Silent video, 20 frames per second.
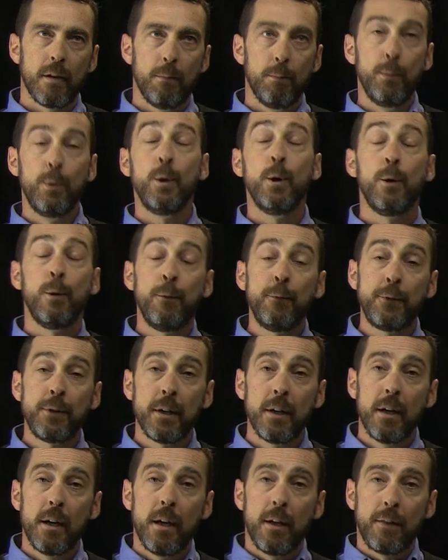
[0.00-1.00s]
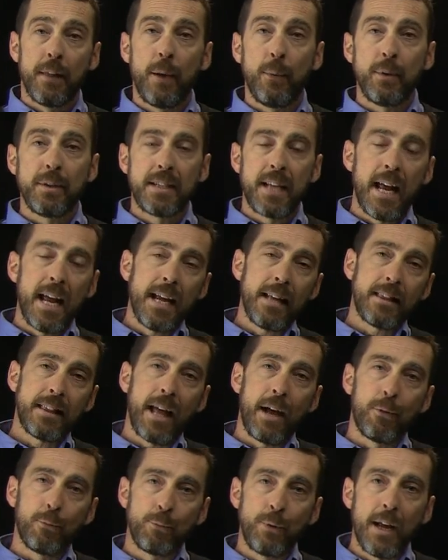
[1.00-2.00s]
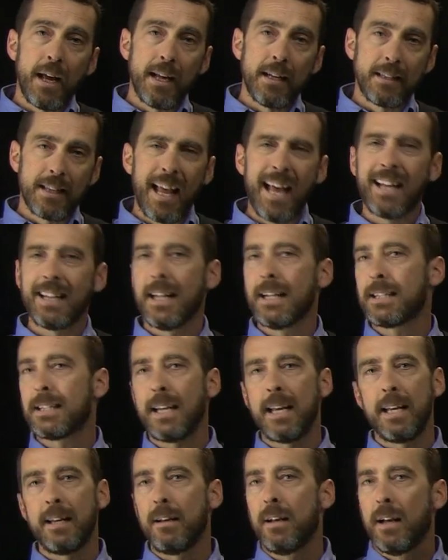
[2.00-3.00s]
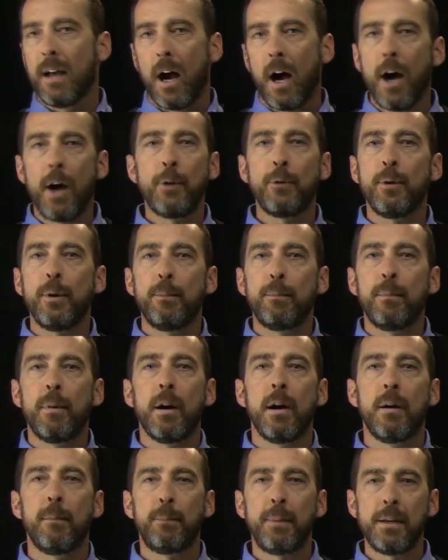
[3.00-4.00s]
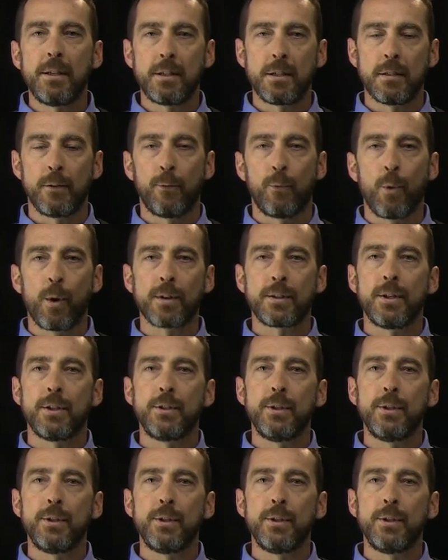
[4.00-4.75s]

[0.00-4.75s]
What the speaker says: moved, they would take that red. They had, let's say, 100 pieces of work to